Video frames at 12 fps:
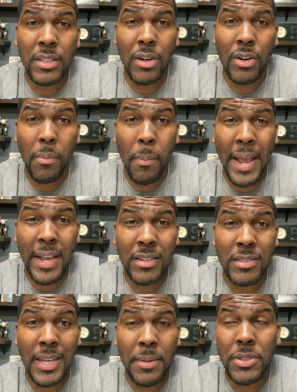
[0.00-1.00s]
to go to Mike
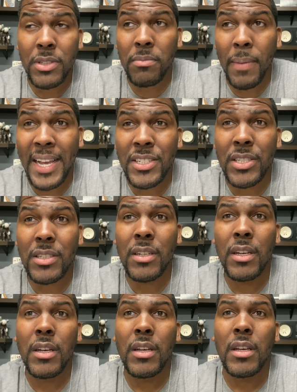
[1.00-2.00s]
Conception's
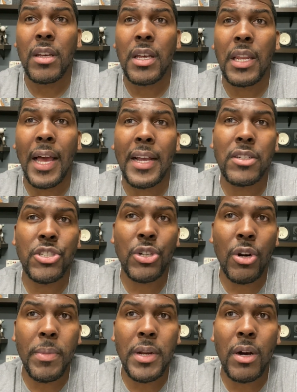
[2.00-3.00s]
mansion in like
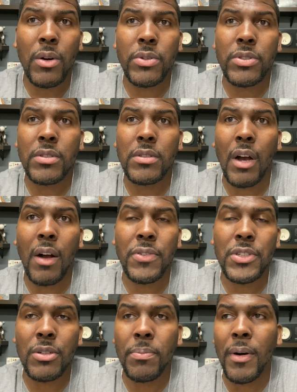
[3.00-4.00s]
Sherman Oaks off
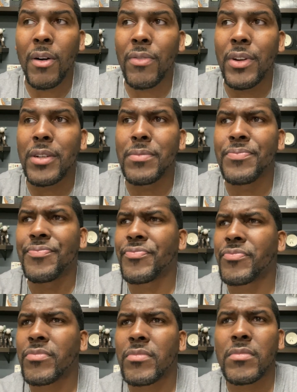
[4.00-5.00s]
of Sepulveda.
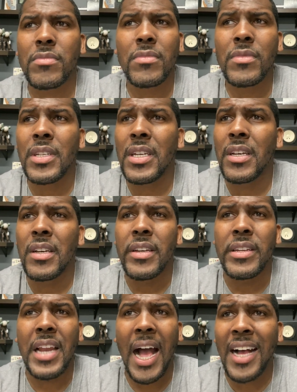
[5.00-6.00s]

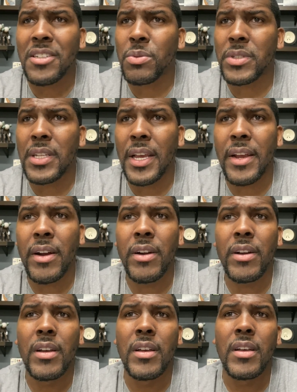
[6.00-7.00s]
Nas was
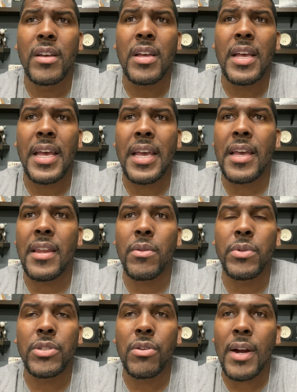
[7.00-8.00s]
there, and it
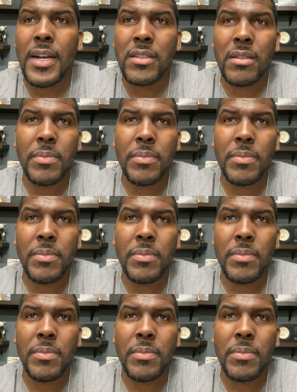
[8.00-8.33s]
was crazy